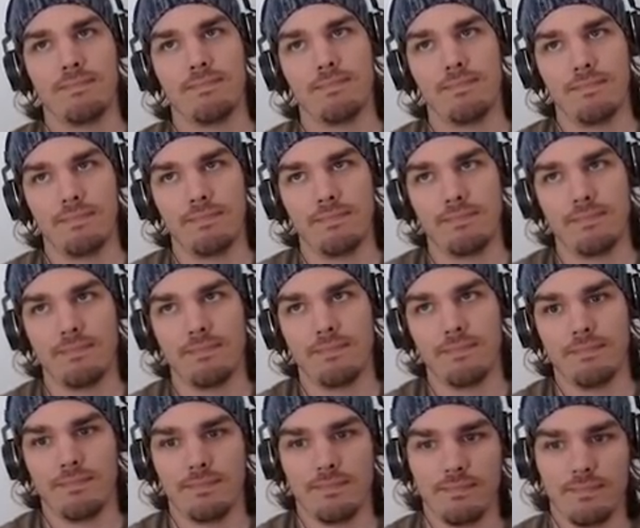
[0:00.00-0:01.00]

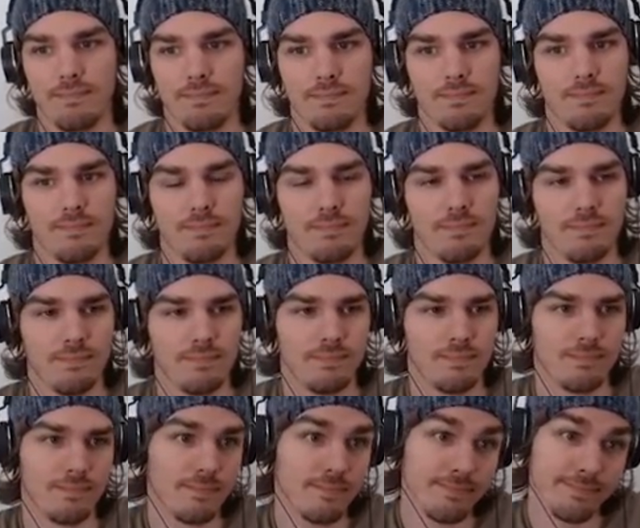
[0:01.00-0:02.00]

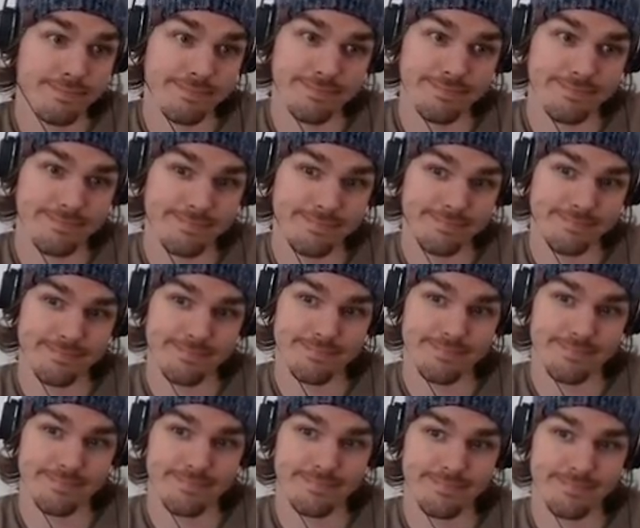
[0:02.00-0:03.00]

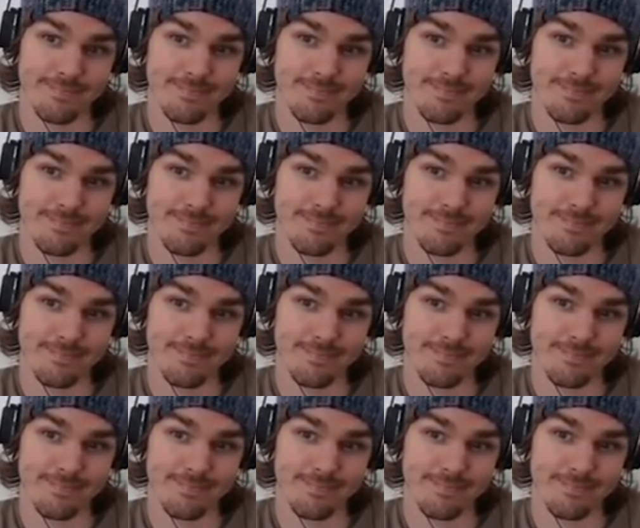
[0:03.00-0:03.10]
This person isn't speaking.